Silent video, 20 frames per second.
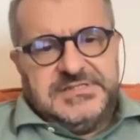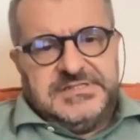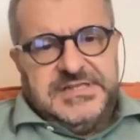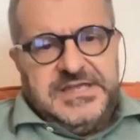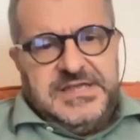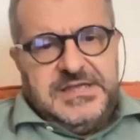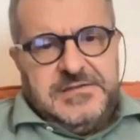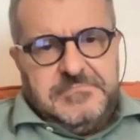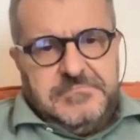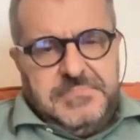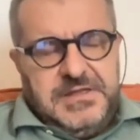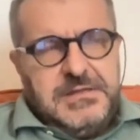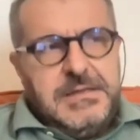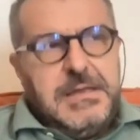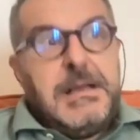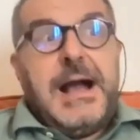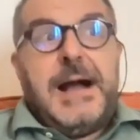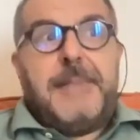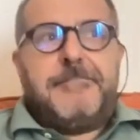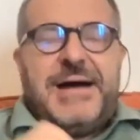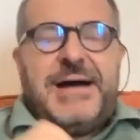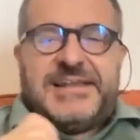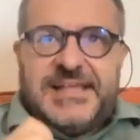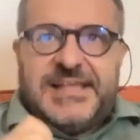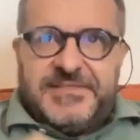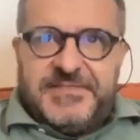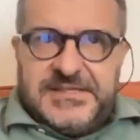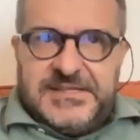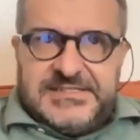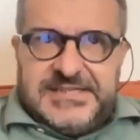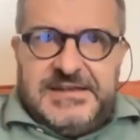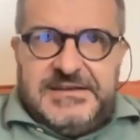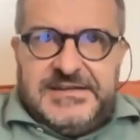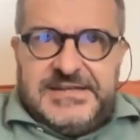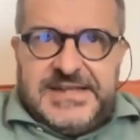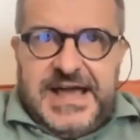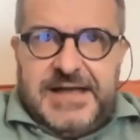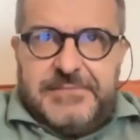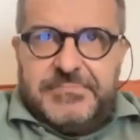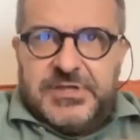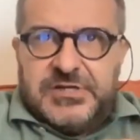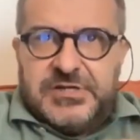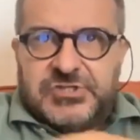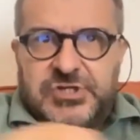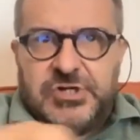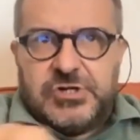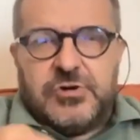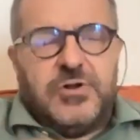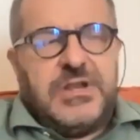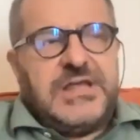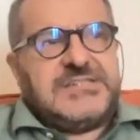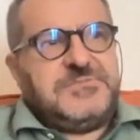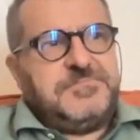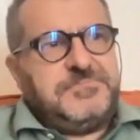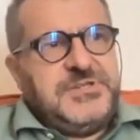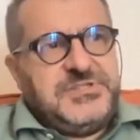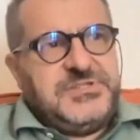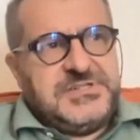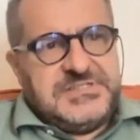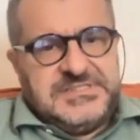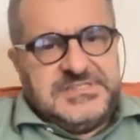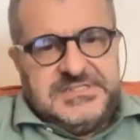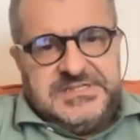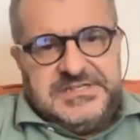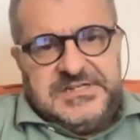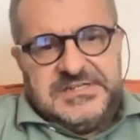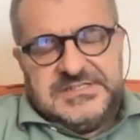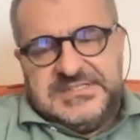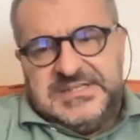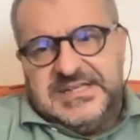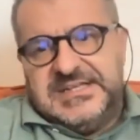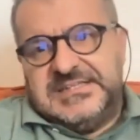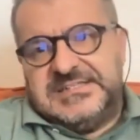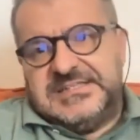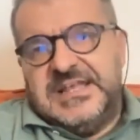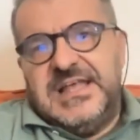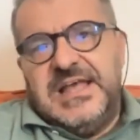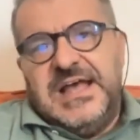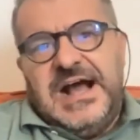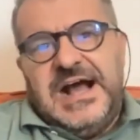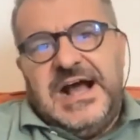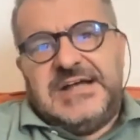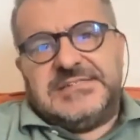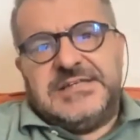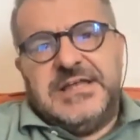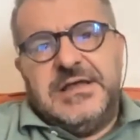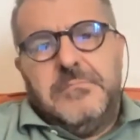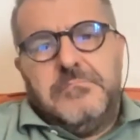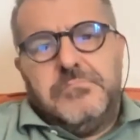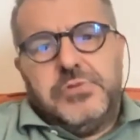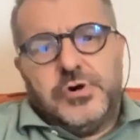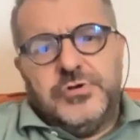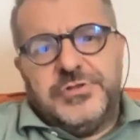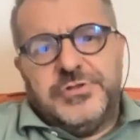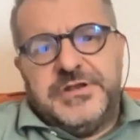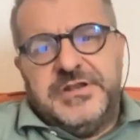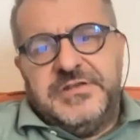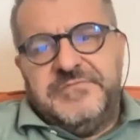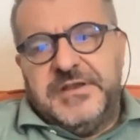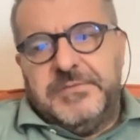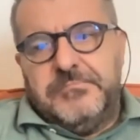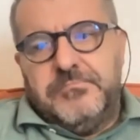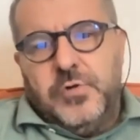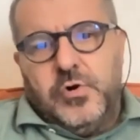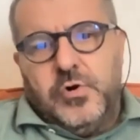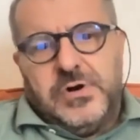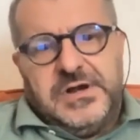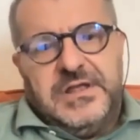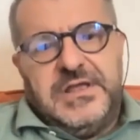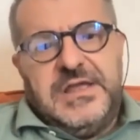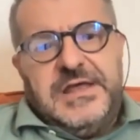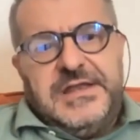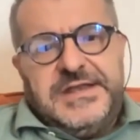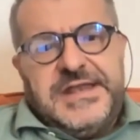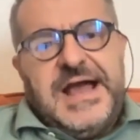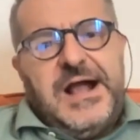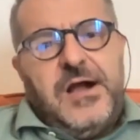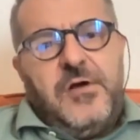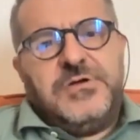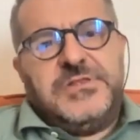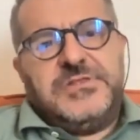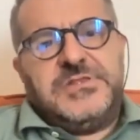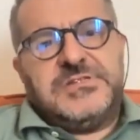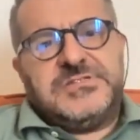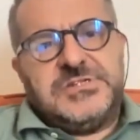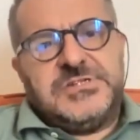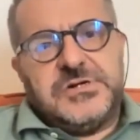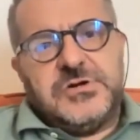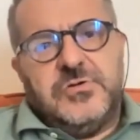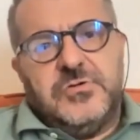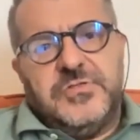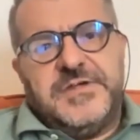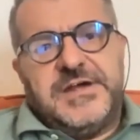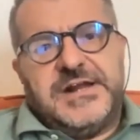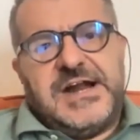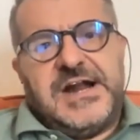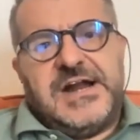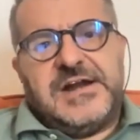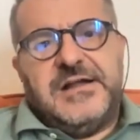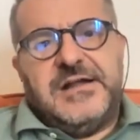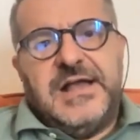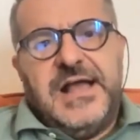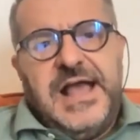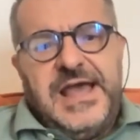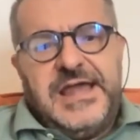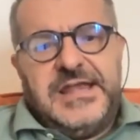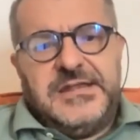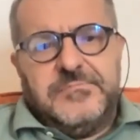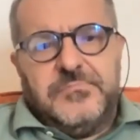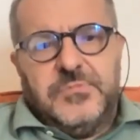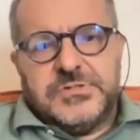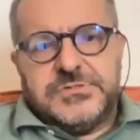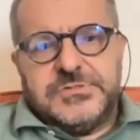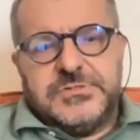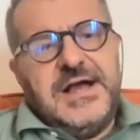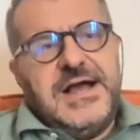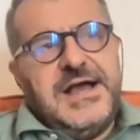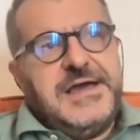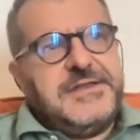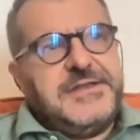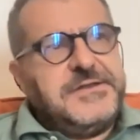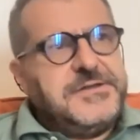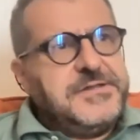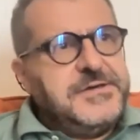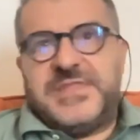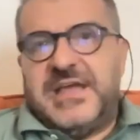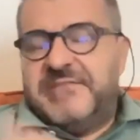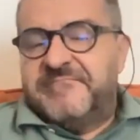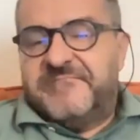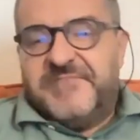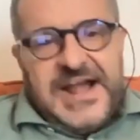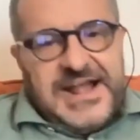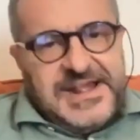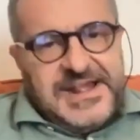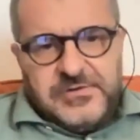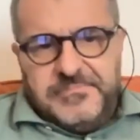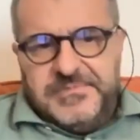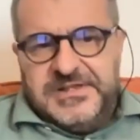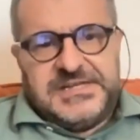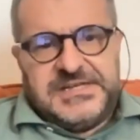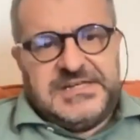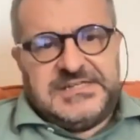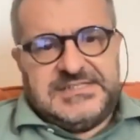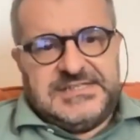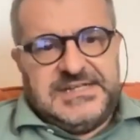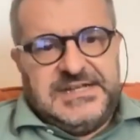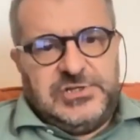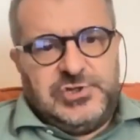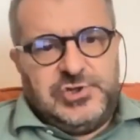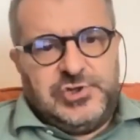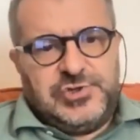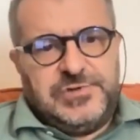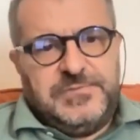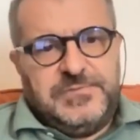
the same. But at the same time, the circle, as Peter Singer says, has broadened even more. Now in the circle, there are animals and the environment as such.